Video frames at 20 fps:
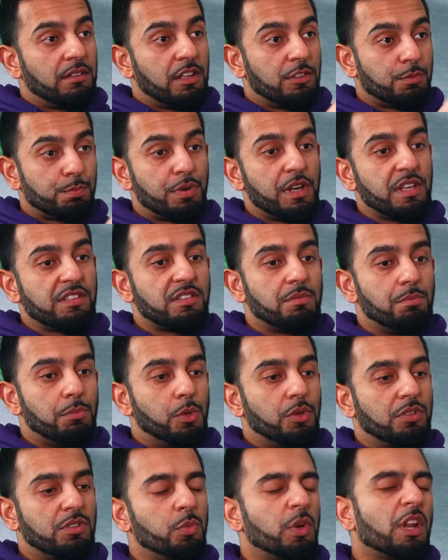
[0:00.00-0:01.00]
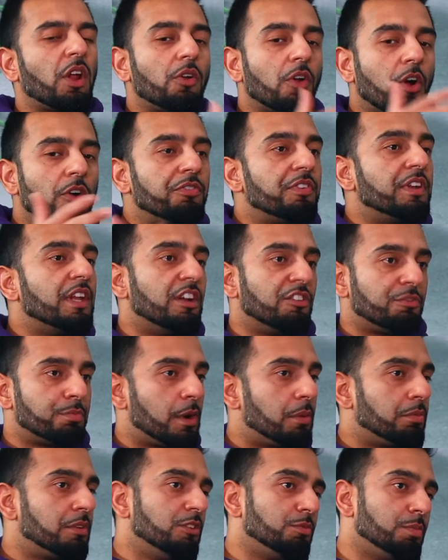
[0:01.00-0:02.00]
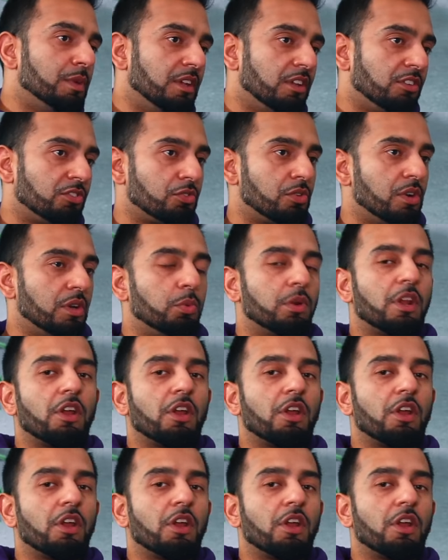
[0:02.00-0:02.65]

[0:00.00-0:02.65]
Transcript: It's bricks and mortar. We don't often hear of properties being destroyed.